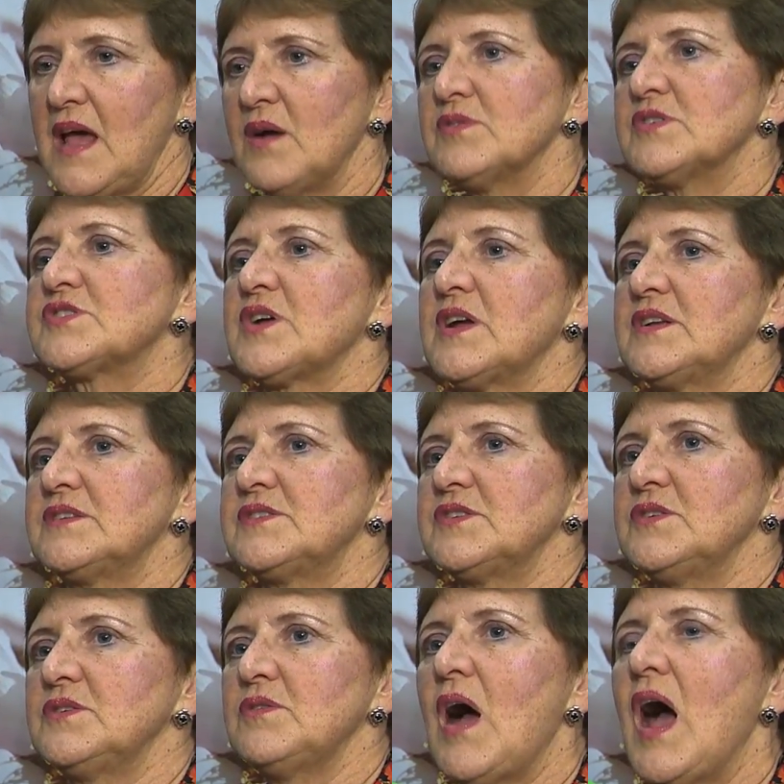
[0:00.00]
now we're trying to
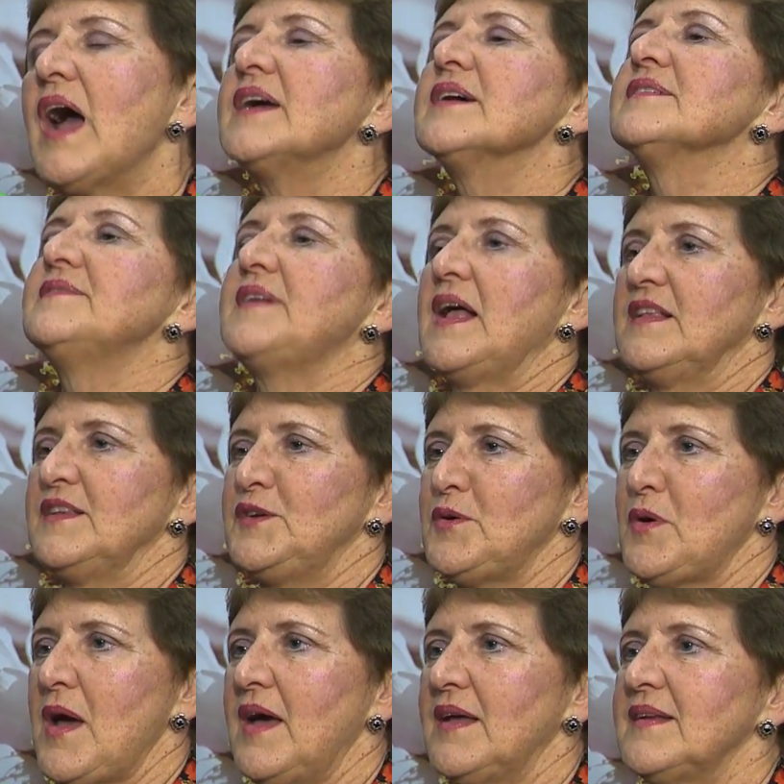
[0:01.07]
do higher
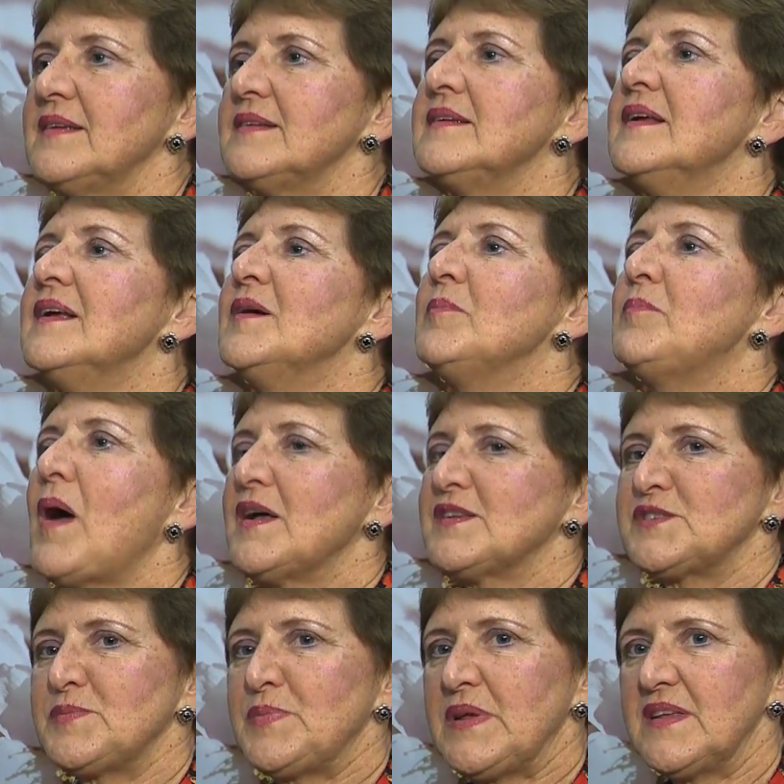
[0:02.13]
value added
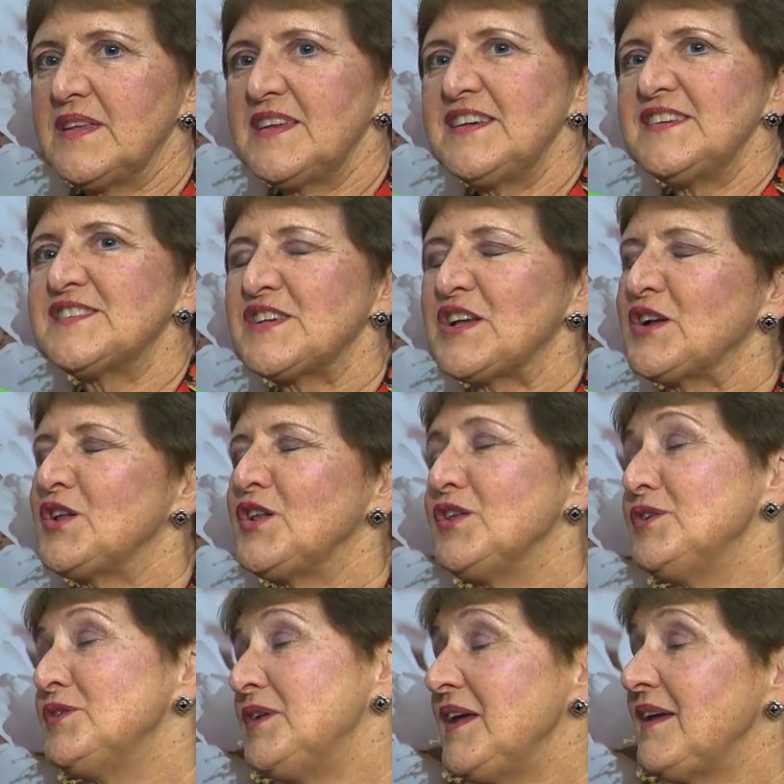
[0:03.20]
possibilities,
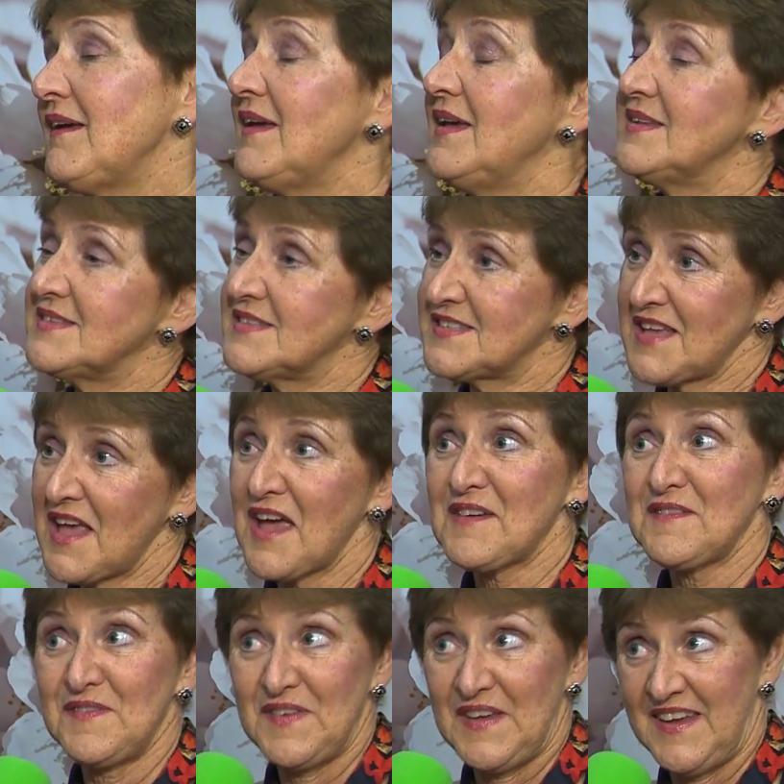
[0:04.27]
including
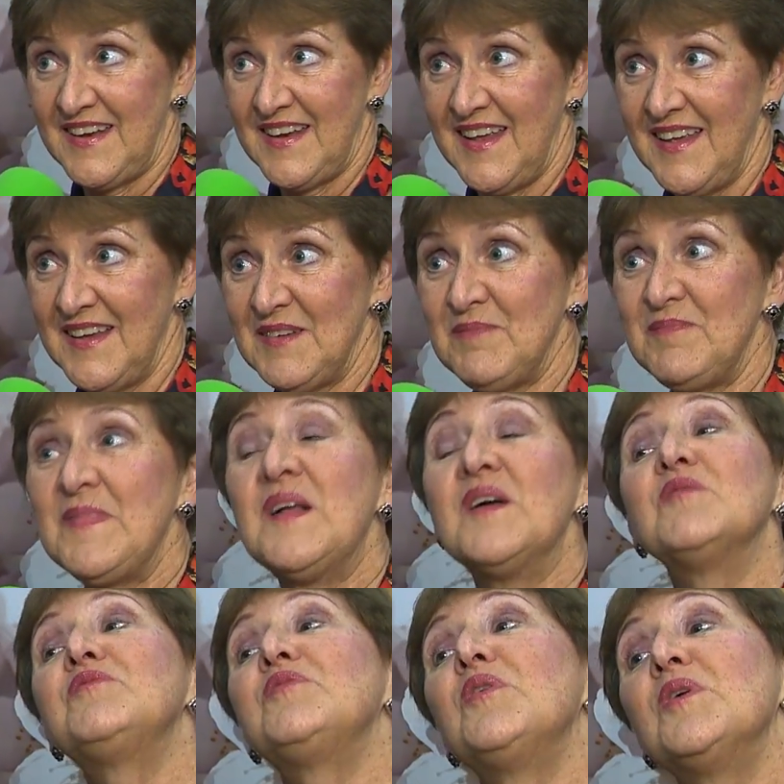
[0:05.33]
insect feeding
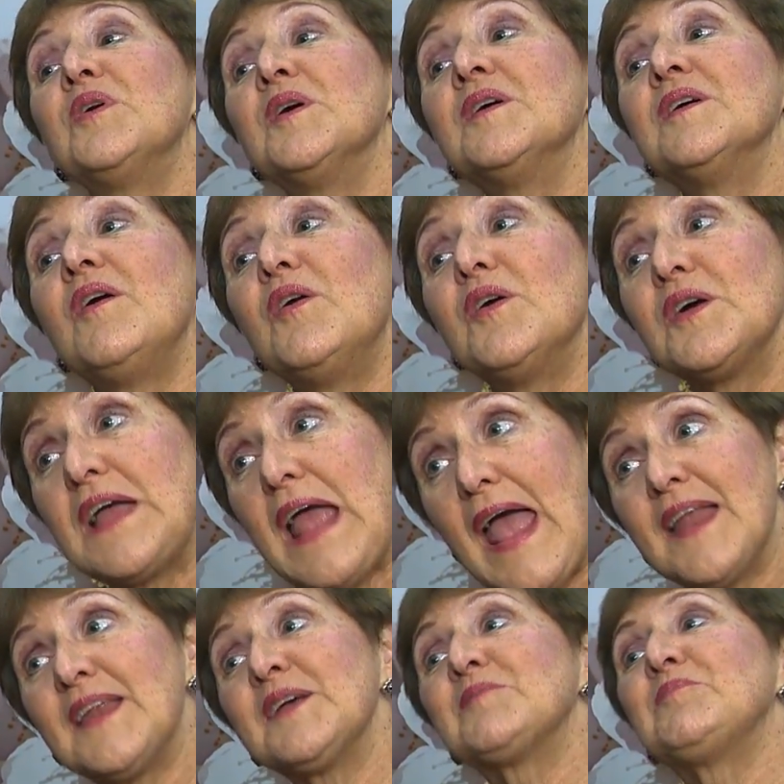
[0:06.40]
for
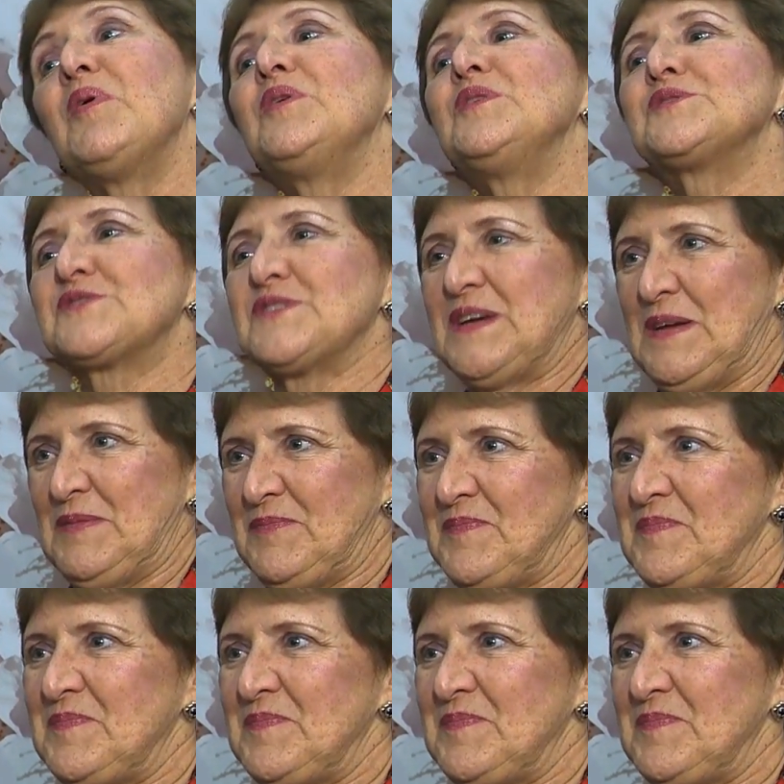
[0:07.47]
organic poultry.